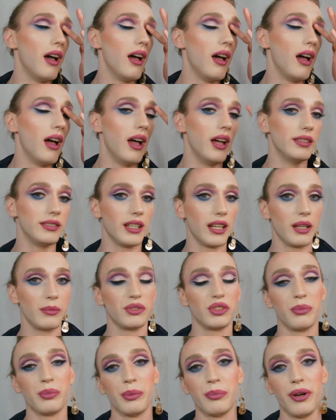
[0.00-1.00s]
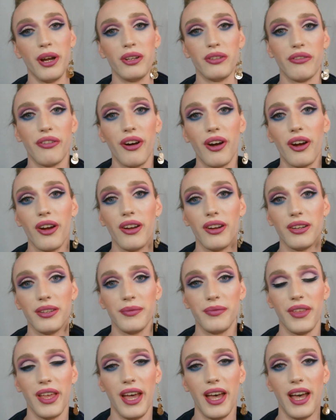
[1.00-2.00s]
I am super proud of her,
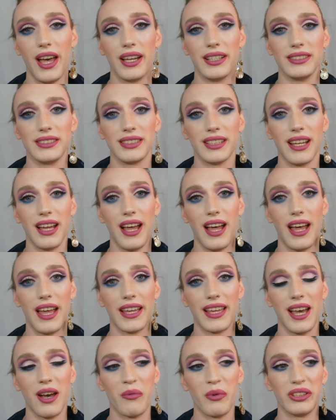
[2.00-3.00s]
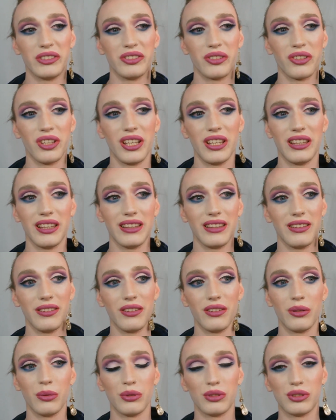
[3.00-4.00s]
and I can't wait to create
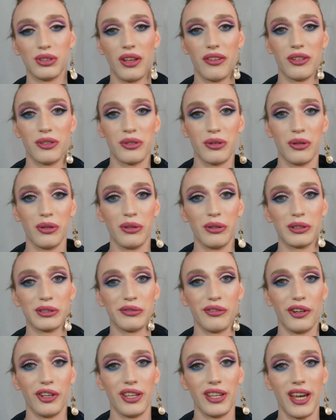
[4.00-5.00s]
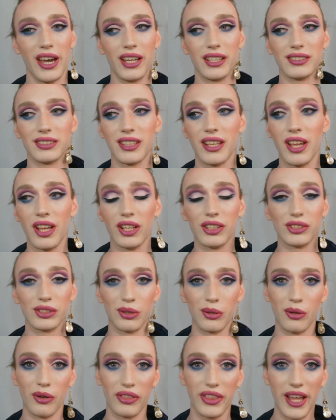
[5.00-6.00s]
those other 2 looks for you guys.
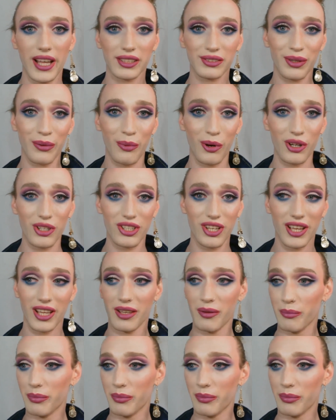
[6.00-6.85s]
So thanks for watching.